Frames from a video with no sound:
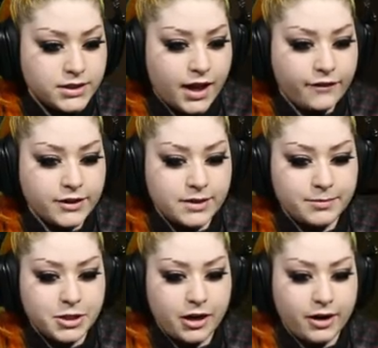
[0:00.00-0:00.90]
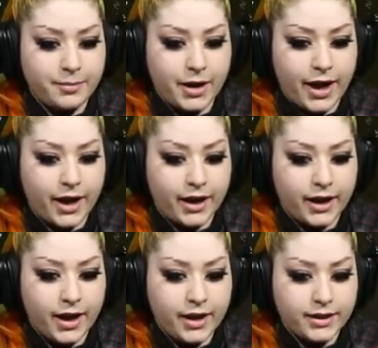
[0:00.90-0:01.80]
Time for some cherry pie.
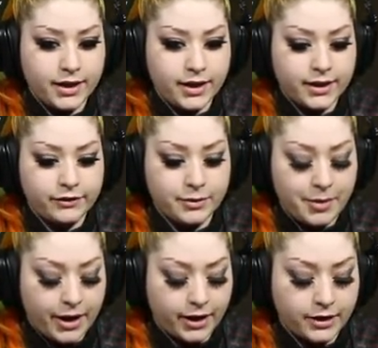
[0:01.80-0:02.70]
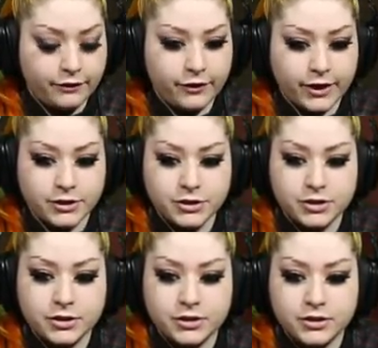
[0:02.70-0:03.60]
I think I left the pie in the fridge.
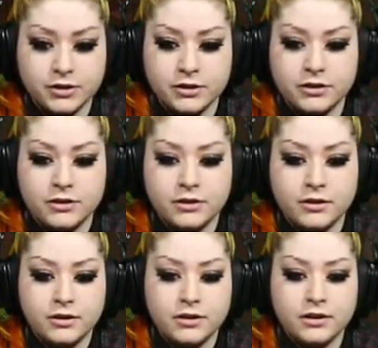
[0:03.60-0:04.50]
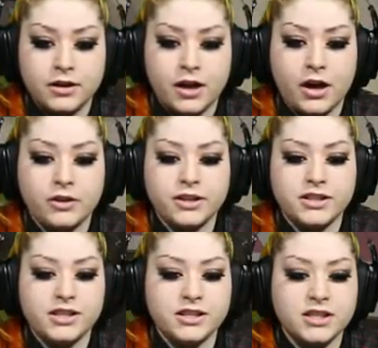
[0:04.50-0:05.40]
Oh,
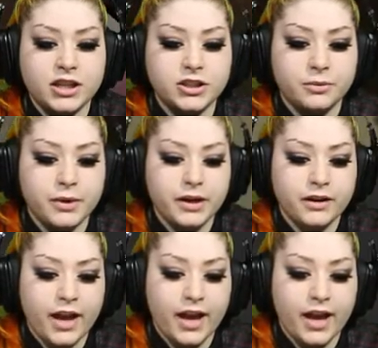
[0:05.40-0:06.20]
this is such a weird